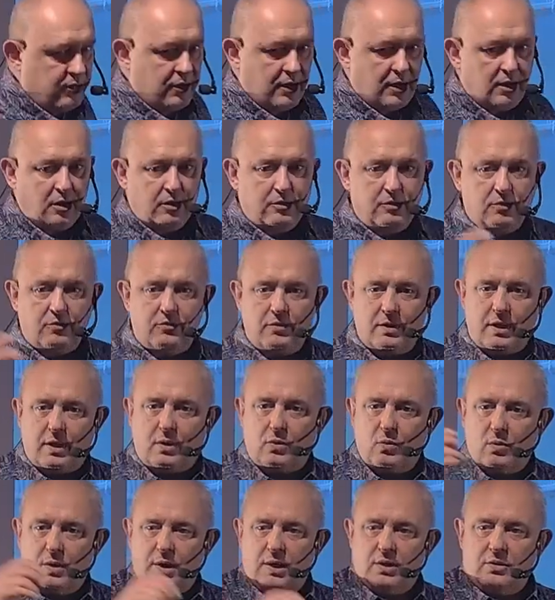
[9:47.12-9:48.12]
a lot of
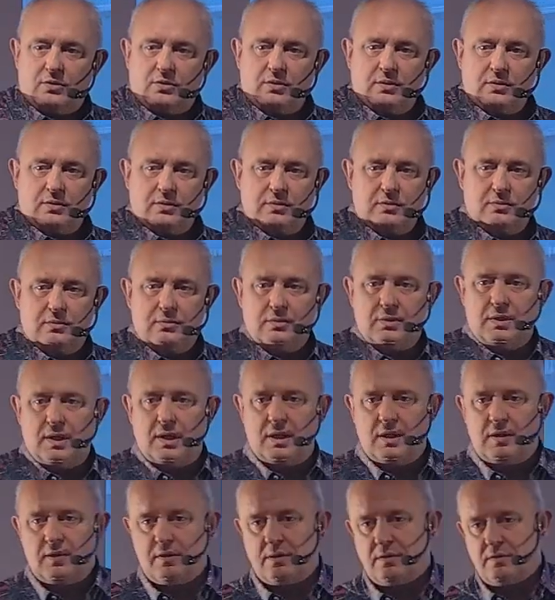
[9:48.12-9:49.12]
regulations
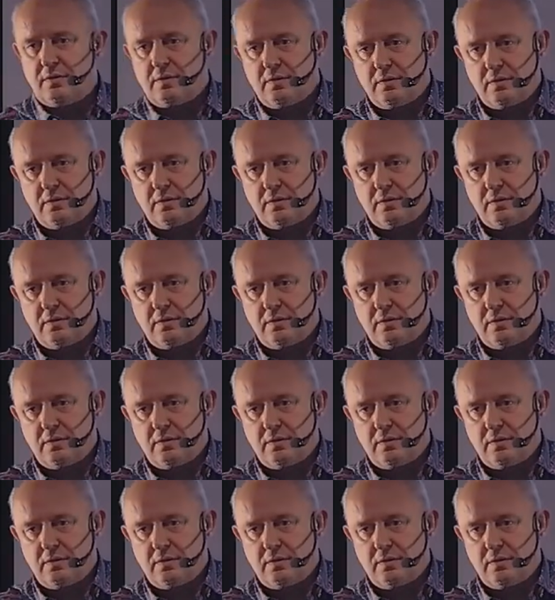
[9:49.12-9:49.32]
today,